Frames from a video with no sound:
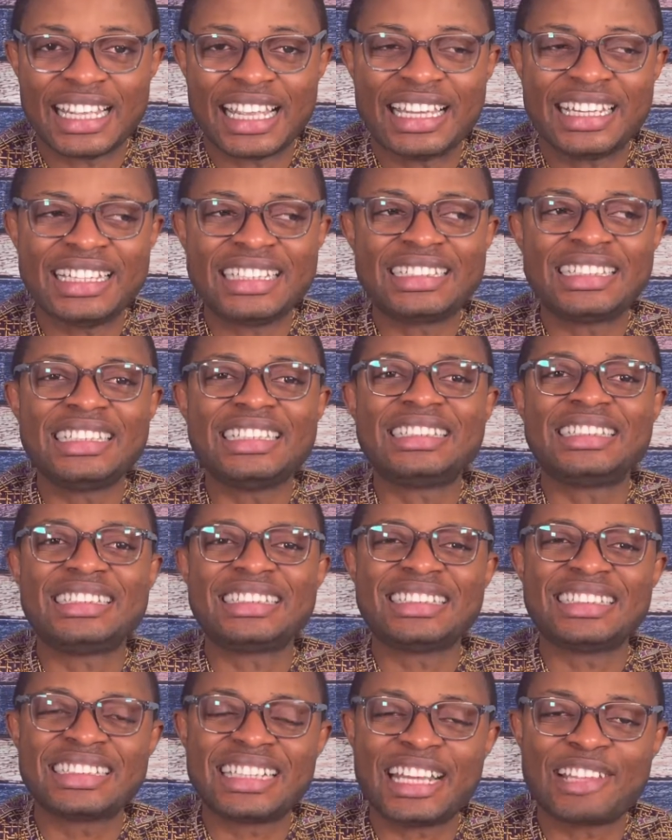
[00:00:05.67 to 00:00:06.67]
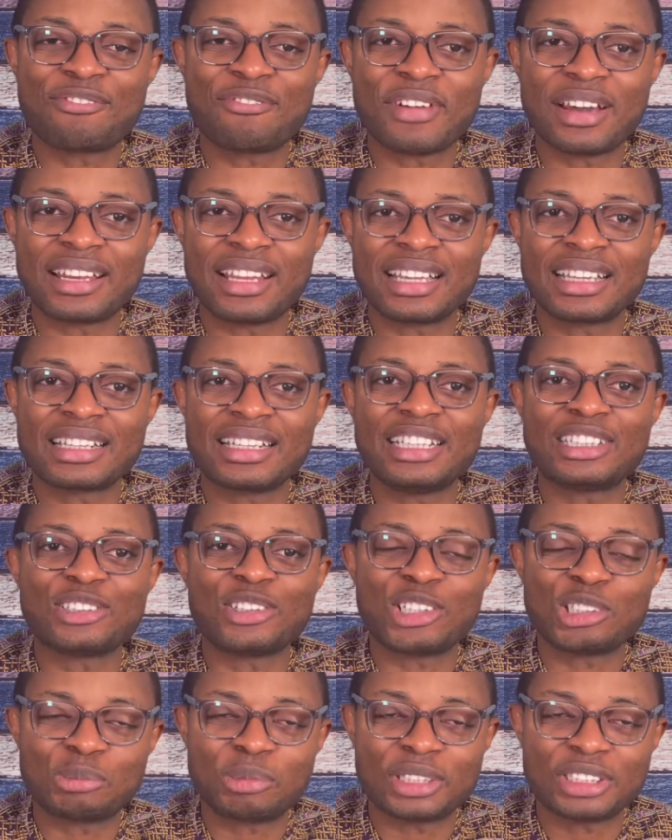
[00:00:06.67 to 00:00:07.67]
and this is Great Father, Great
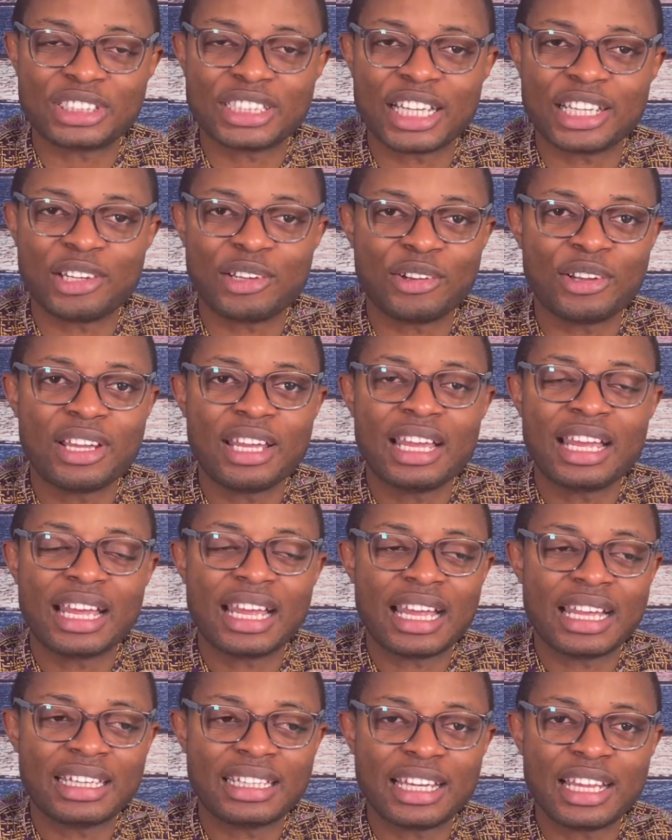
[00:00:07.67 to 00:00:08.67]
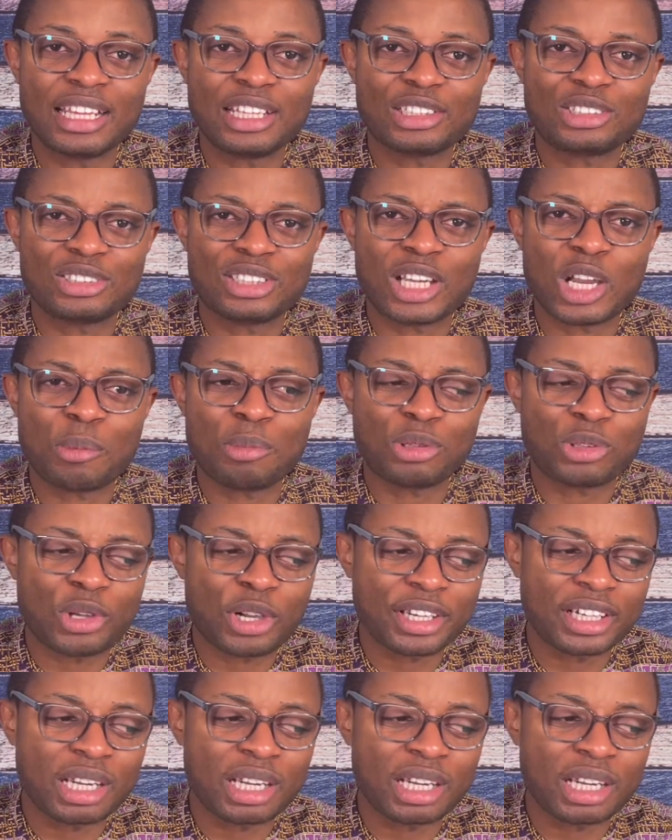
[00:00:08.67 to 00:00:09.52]
Husband channel. And today I'll be talking